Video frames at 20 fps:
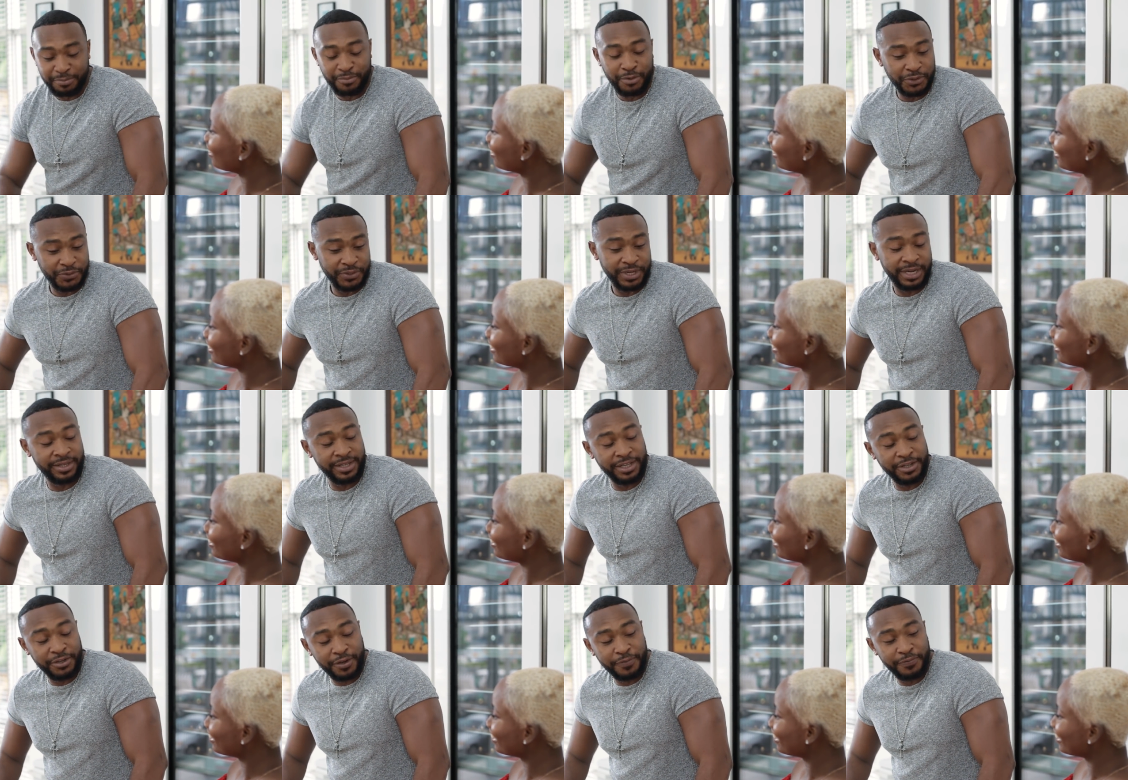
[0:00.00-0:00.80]
Speaker 1: the most when I
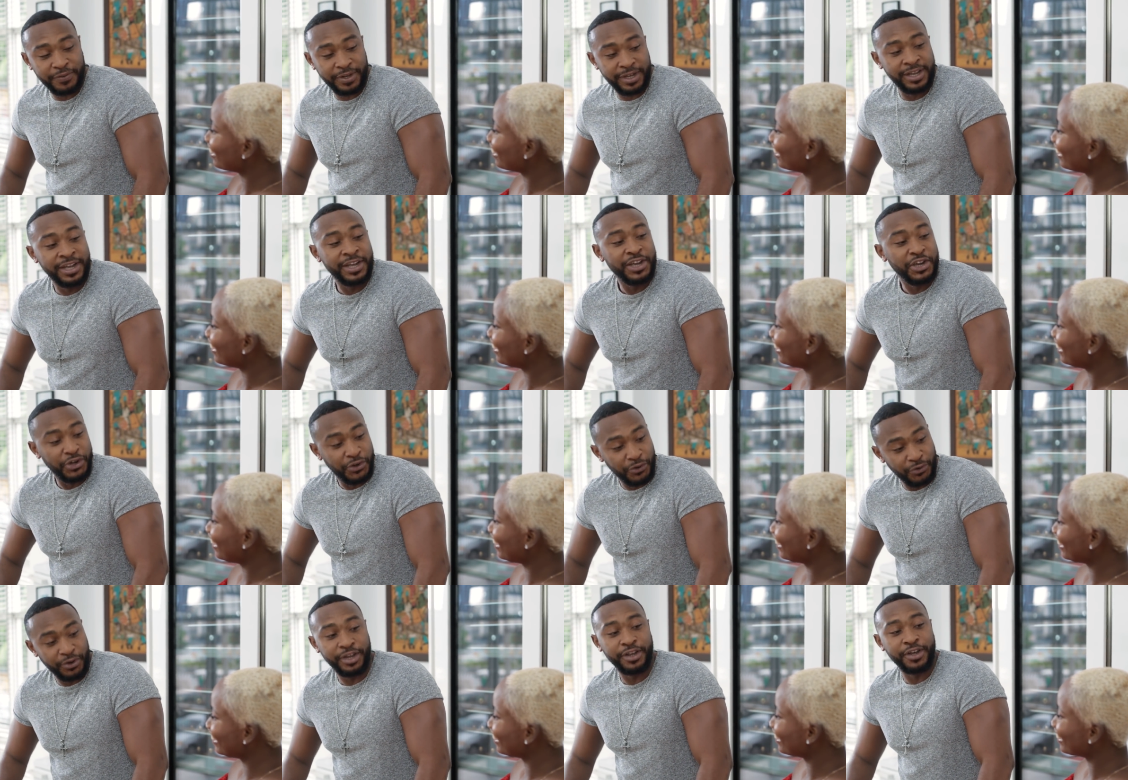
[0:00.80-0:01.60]
think of uh,
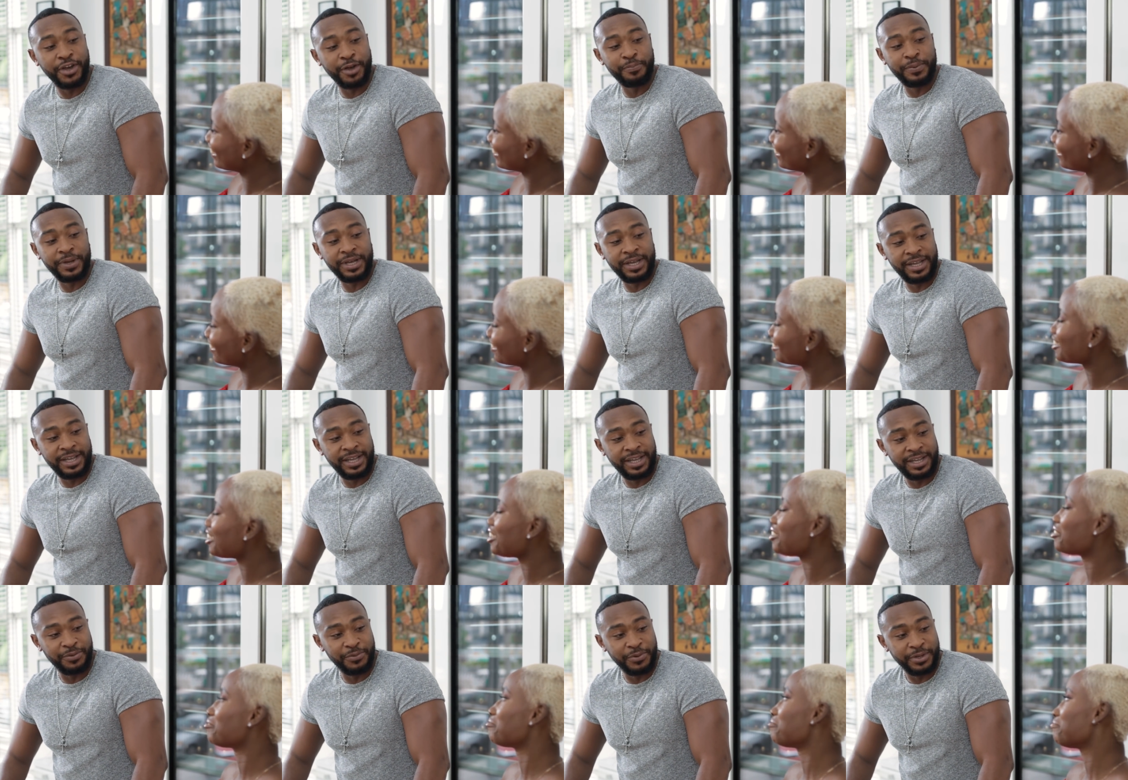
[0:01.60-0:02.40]
growing up
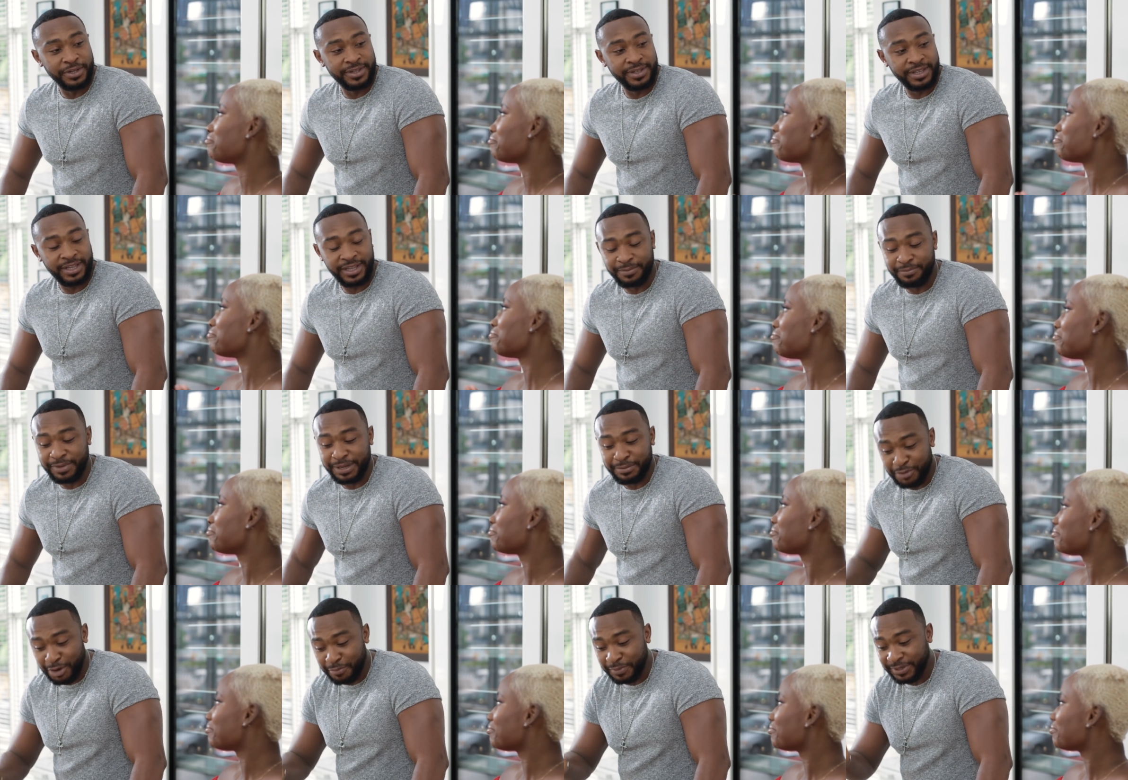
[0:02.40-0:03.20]
uh, with uh,
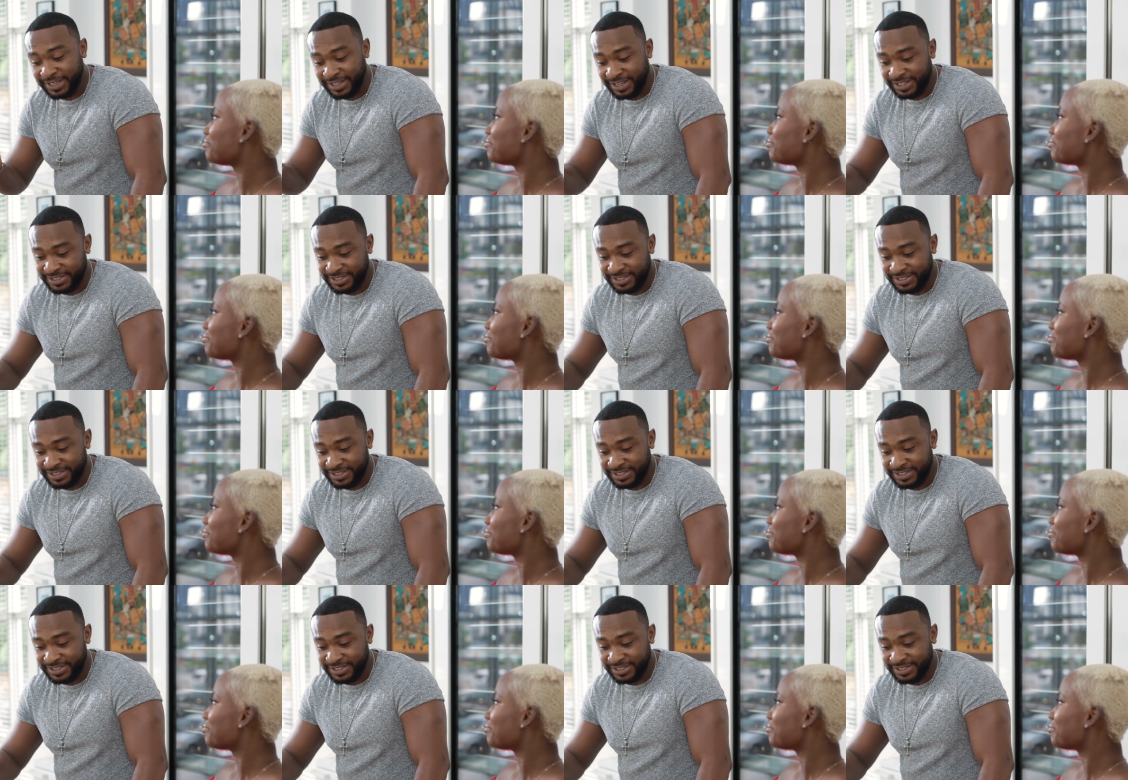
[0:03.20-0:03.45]
my mom in the